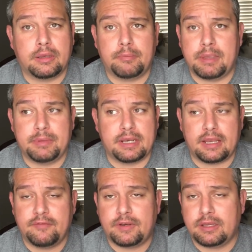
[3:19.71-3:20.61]
uh, maybe
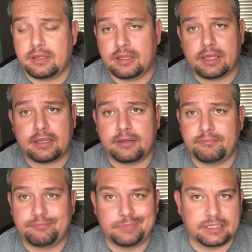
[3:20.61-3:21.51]
not even a like a
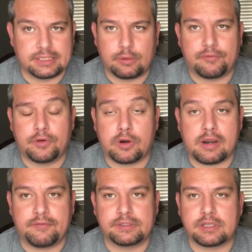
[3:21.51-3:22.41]
let's say we're
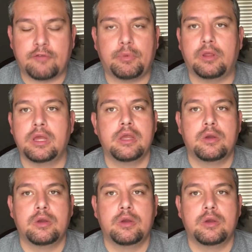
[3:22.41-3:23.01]
photographing softball,